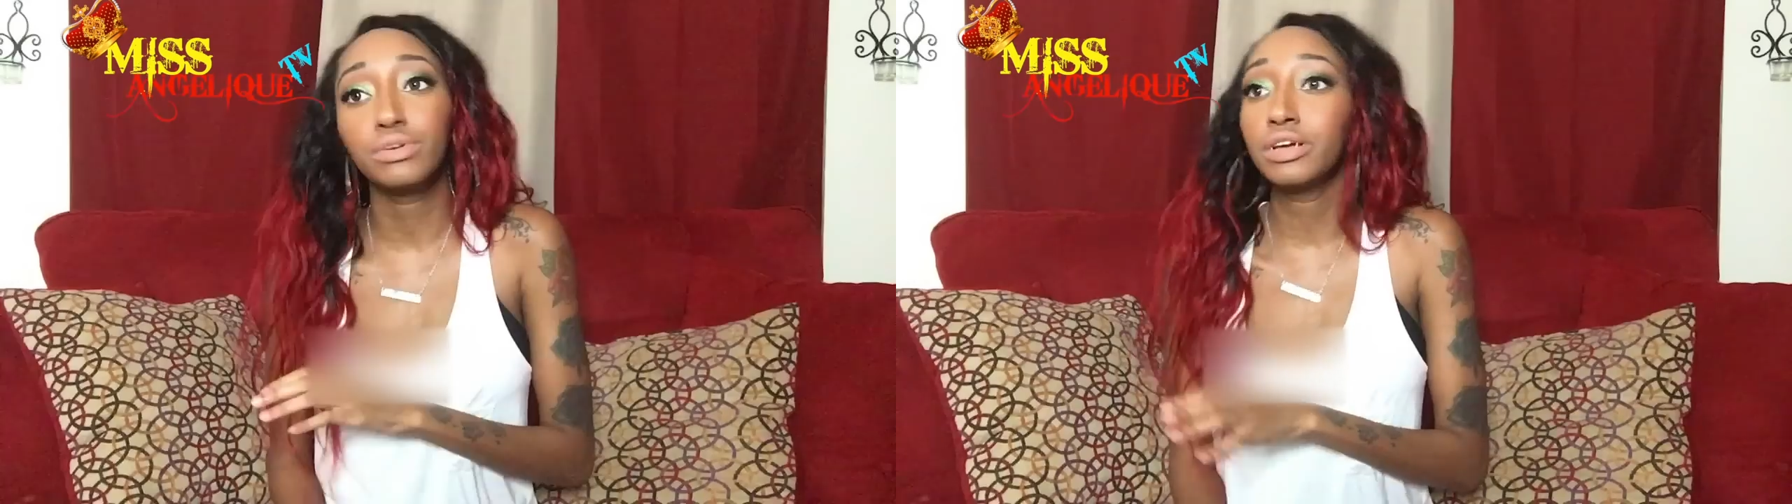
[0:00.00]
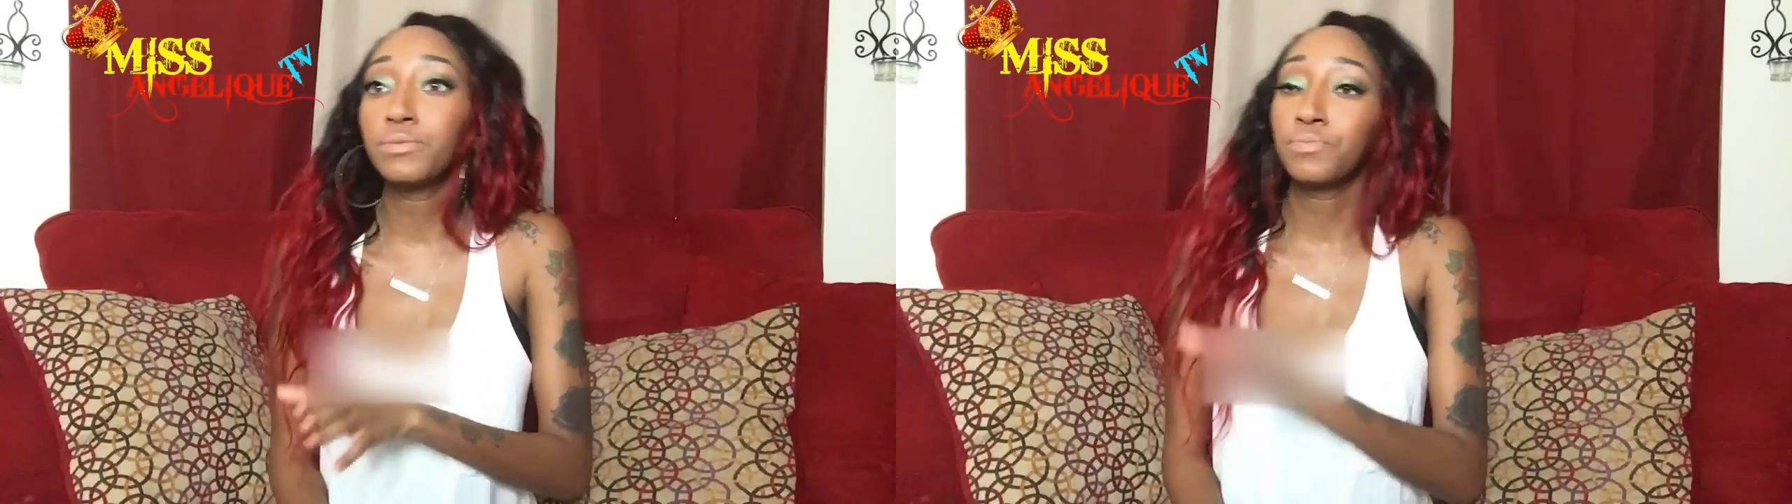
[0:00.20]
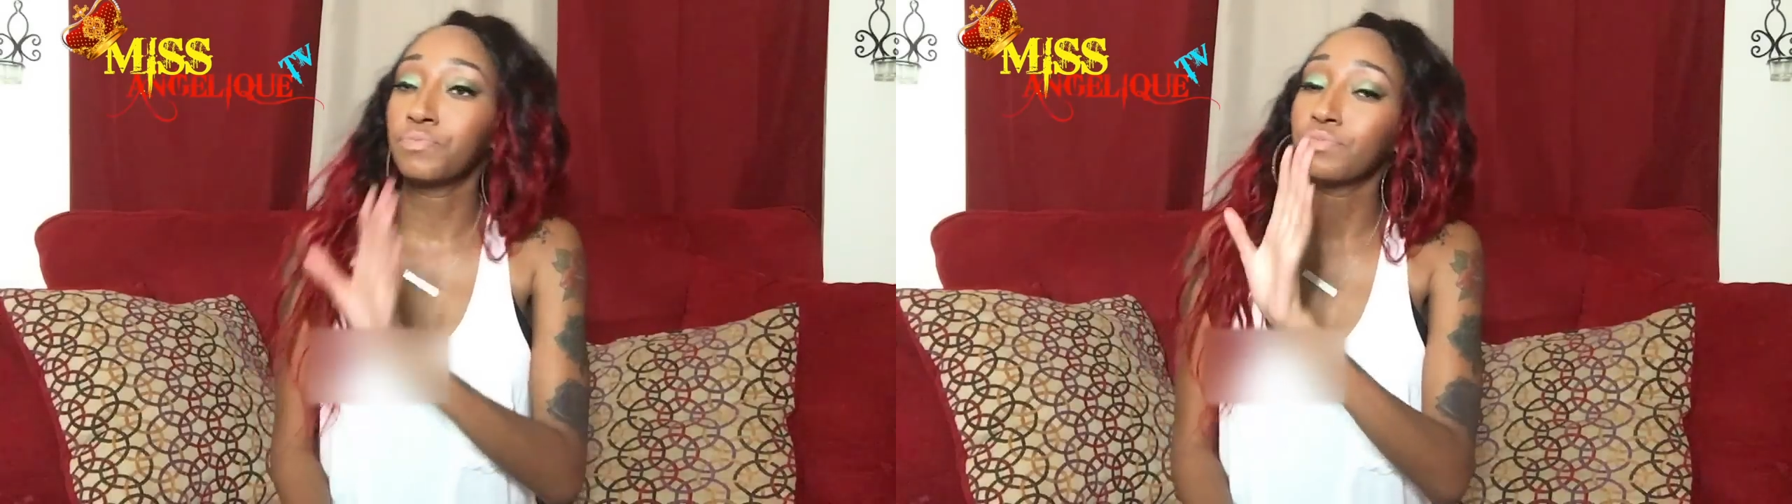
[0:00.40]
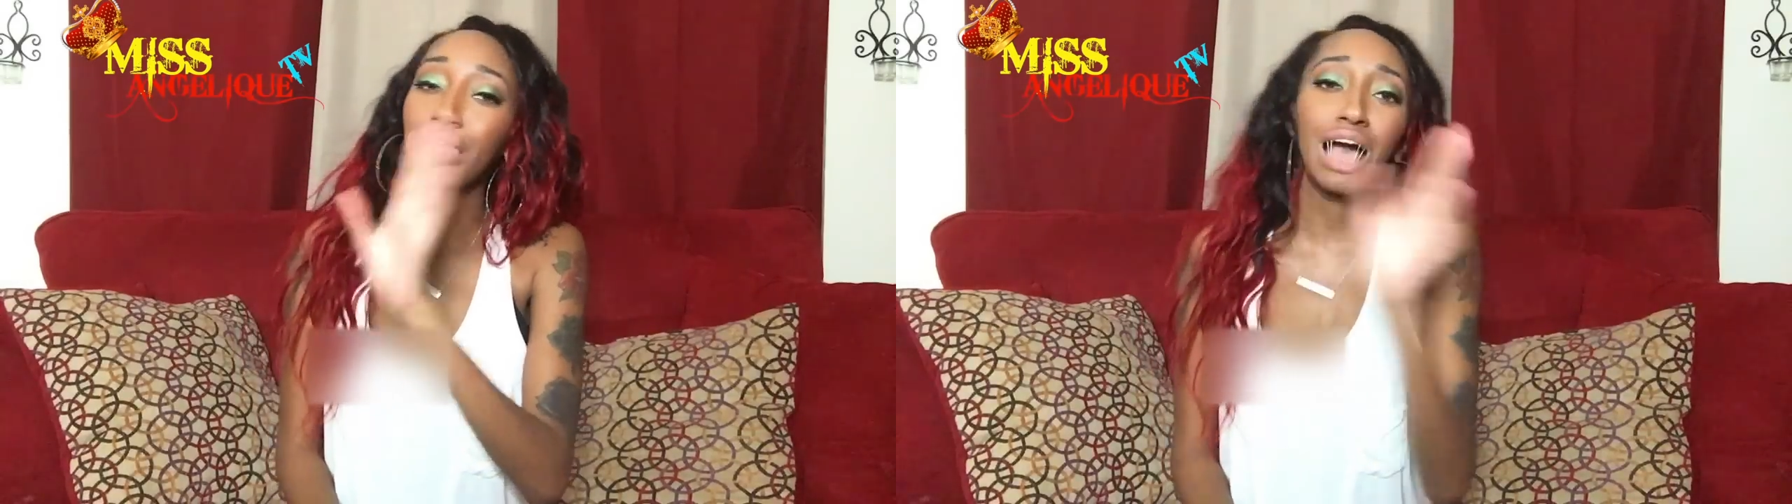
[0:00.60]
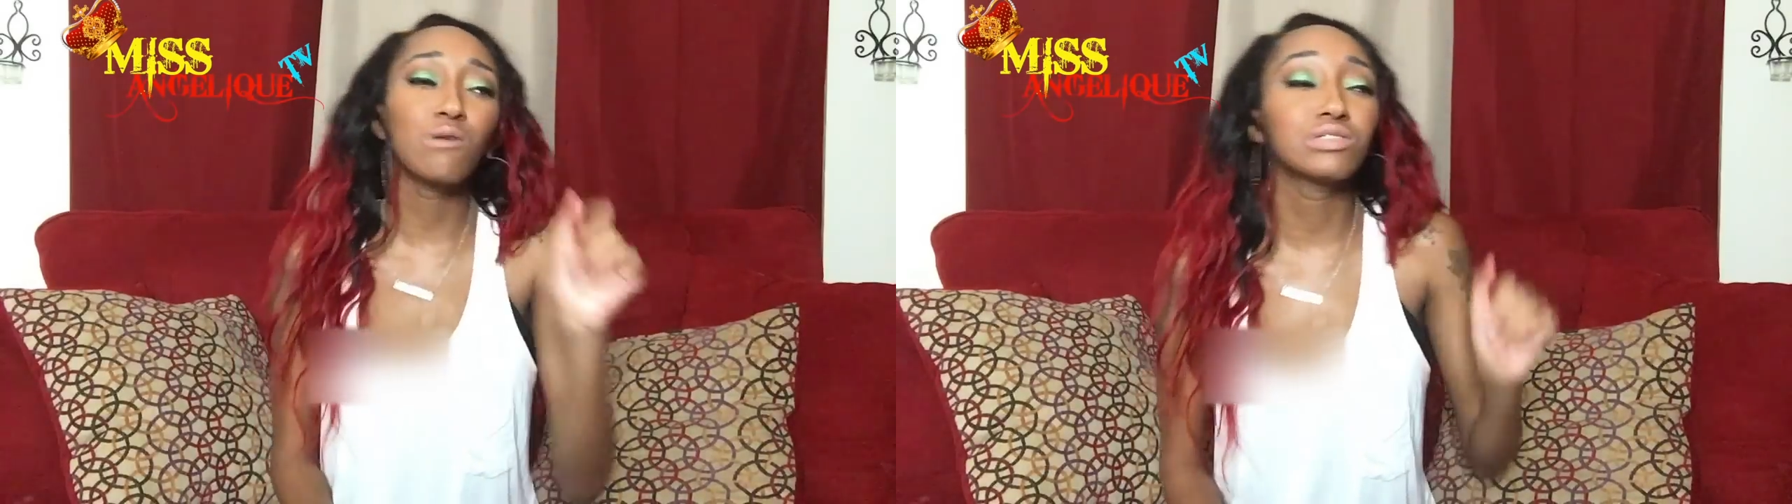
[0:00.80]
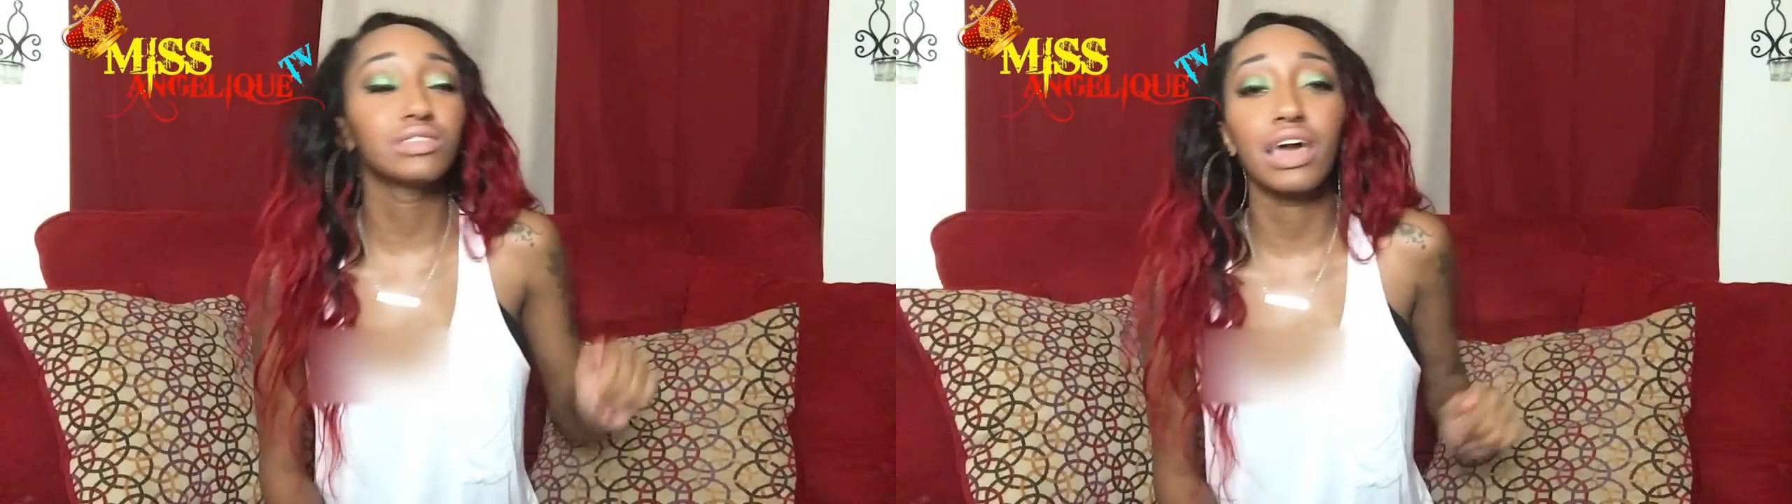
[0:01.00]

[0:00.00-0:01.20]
But I was just